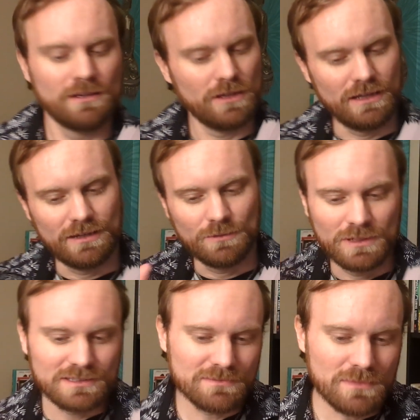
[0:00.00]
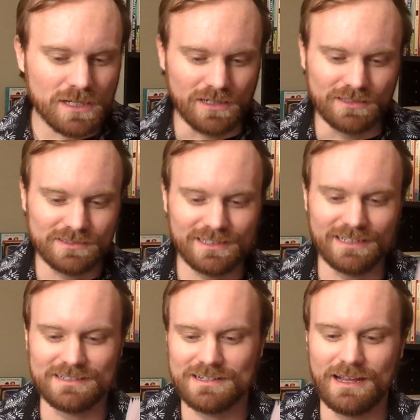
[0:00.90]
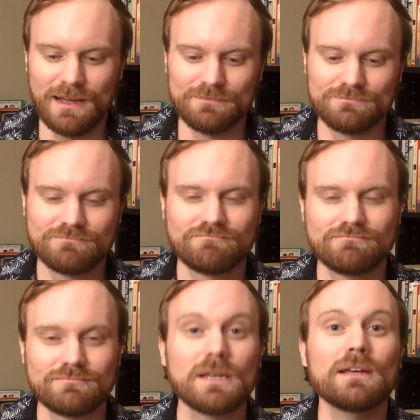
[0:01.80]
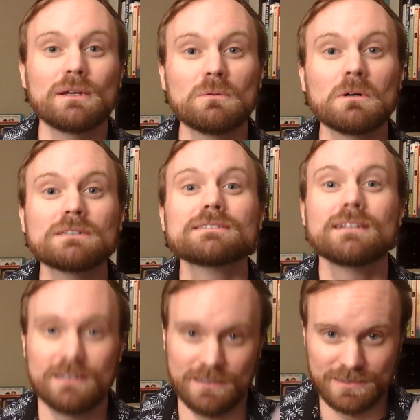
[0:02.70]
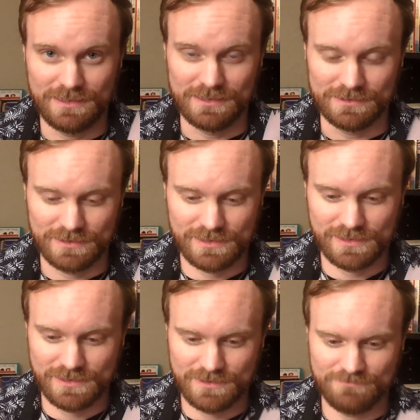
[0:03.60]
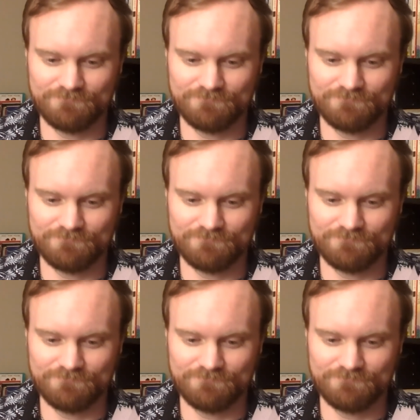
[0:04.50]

"It wasn't me," said Sam. "It was the onions."